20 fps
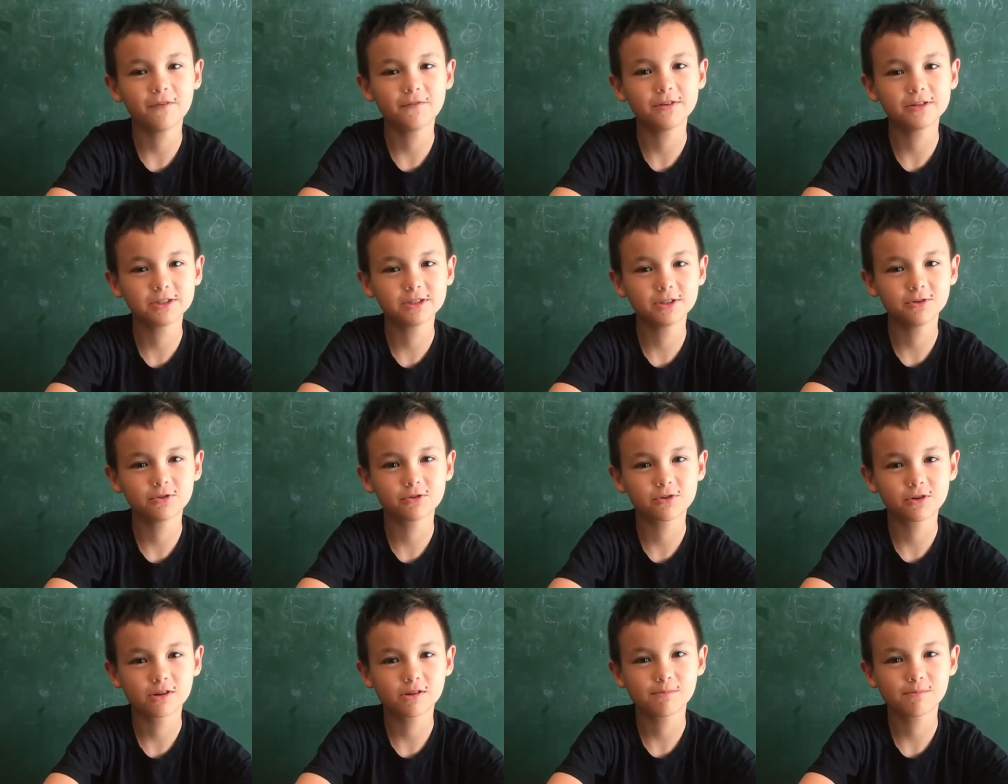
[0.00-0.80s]
the
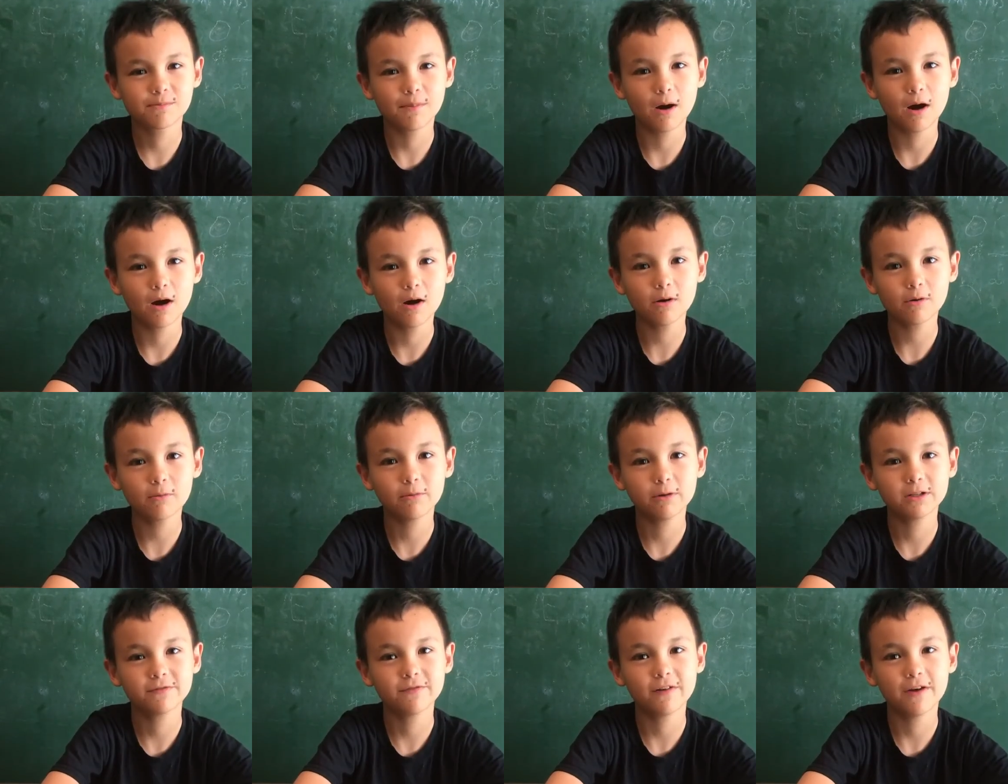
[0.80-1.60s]
Children's Park,
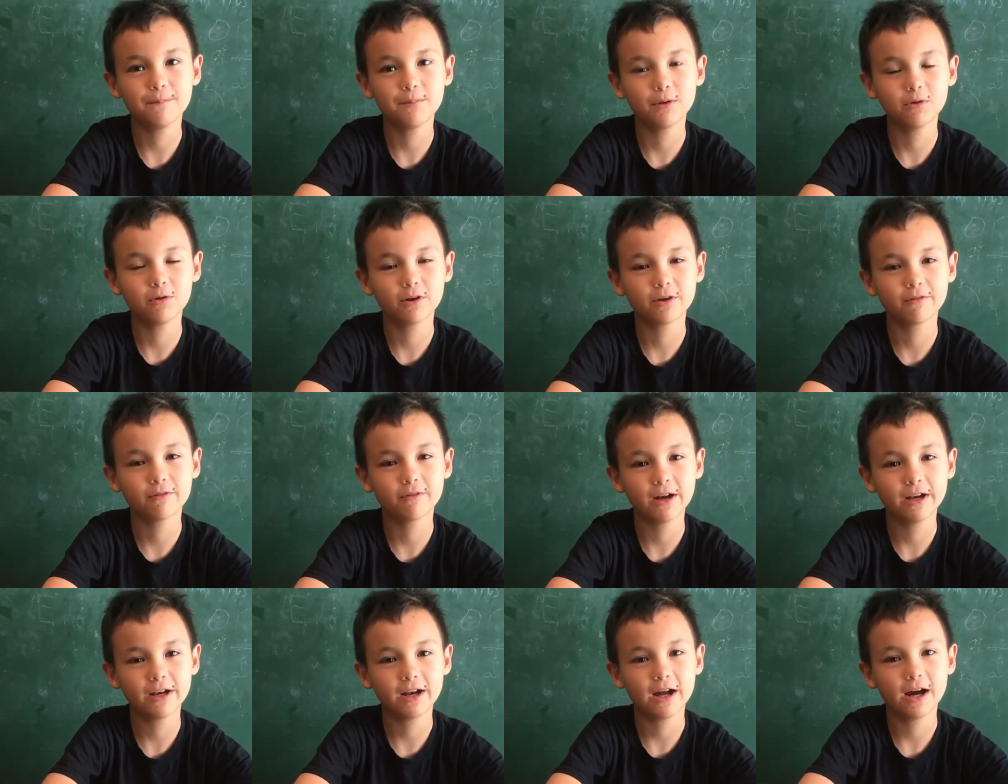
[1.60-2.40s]
which they're building
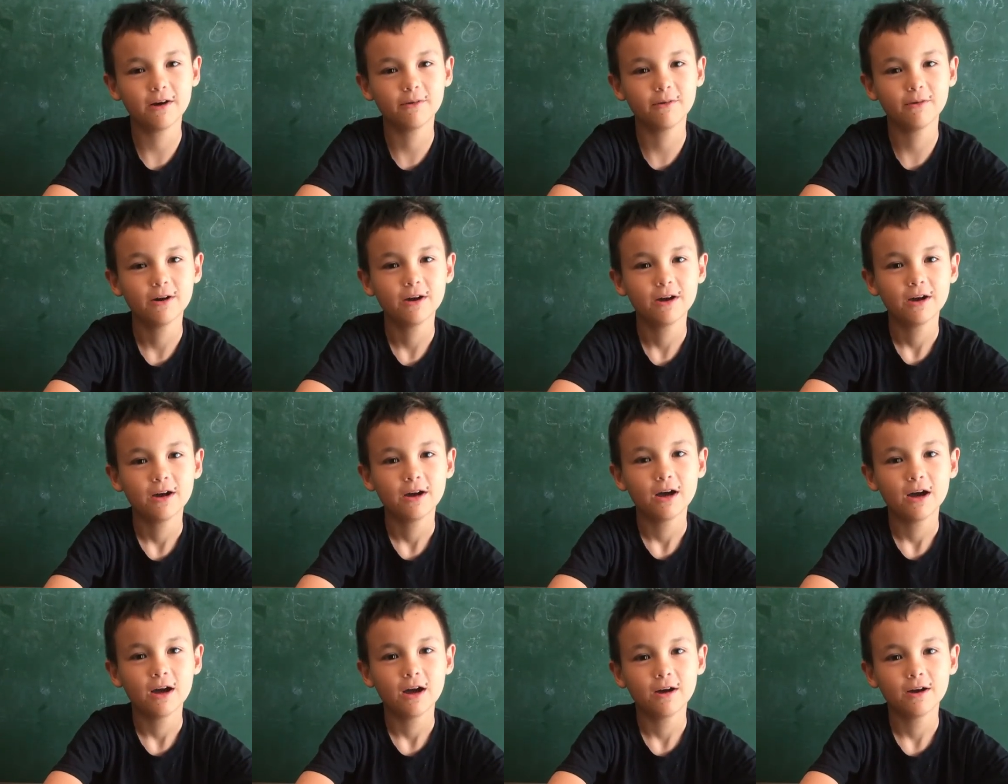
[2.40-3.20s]
right now.
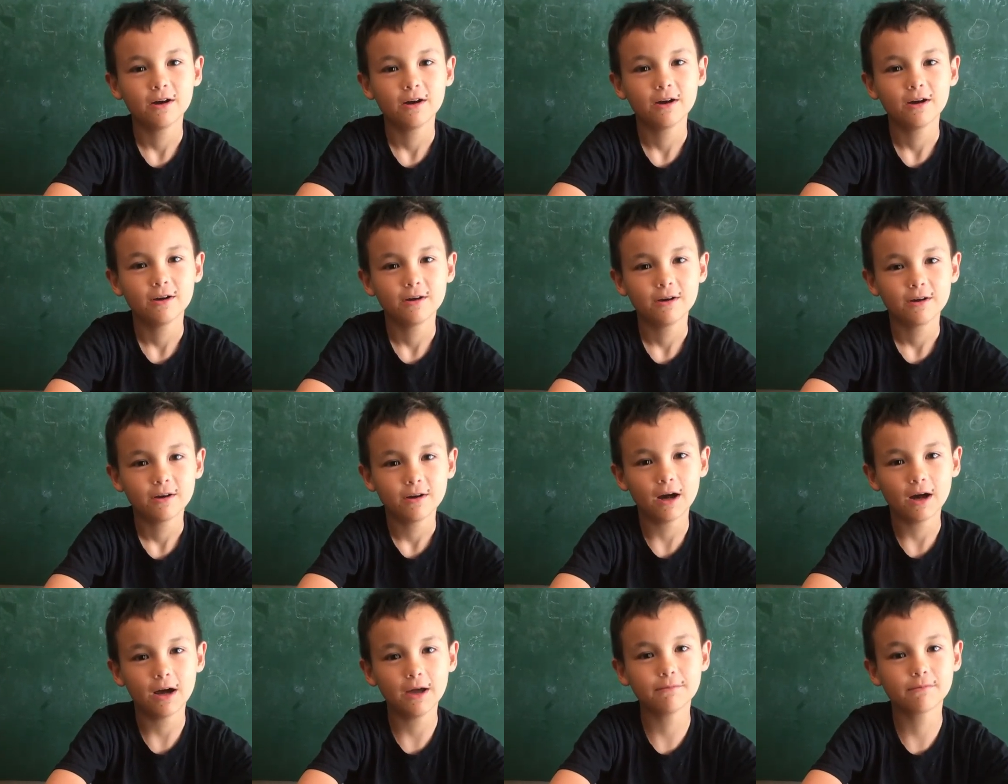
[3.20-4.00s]

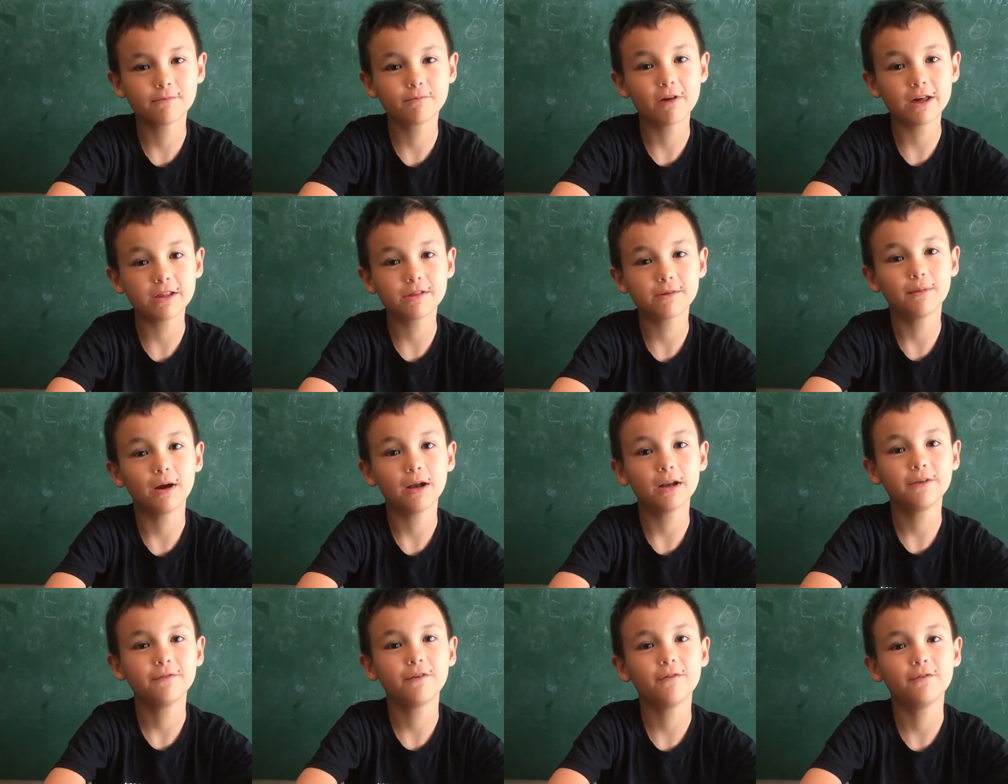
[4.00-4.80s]
I'm raising
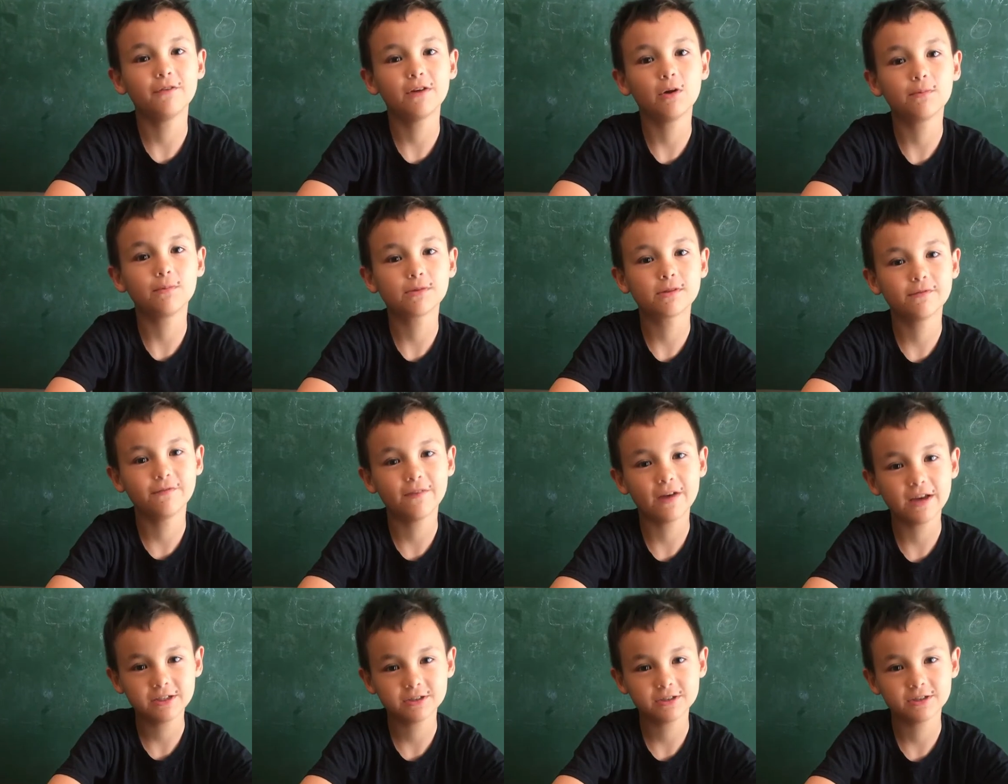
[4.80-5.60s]
money for the
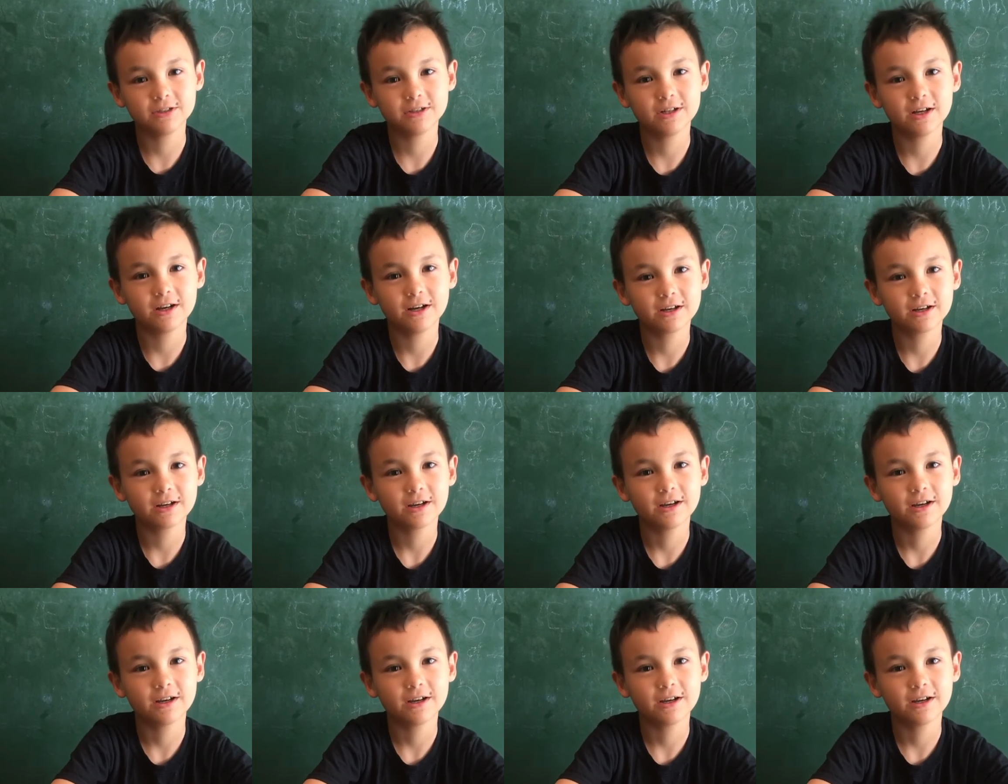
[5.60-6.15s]
observation deck.